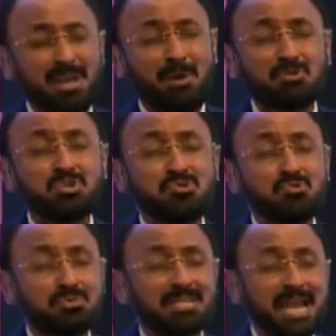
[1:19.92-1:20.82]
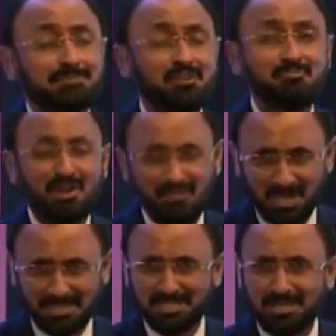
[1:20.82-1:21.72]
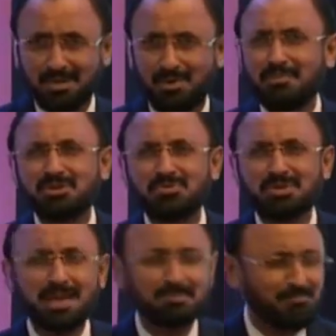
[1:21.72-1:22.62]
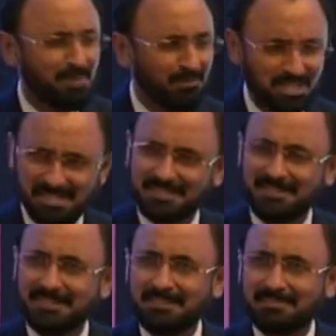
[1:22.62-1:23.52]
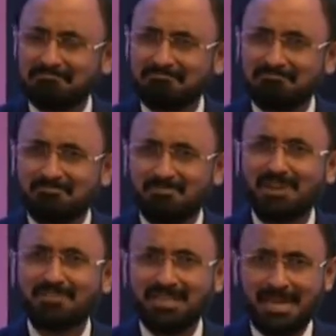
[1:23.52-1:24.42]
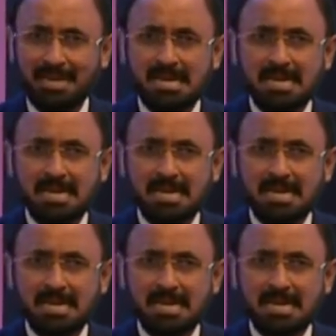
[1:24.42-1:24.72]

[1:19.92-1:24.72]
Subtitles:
about two types of professions. Only about two types of professions. What were they?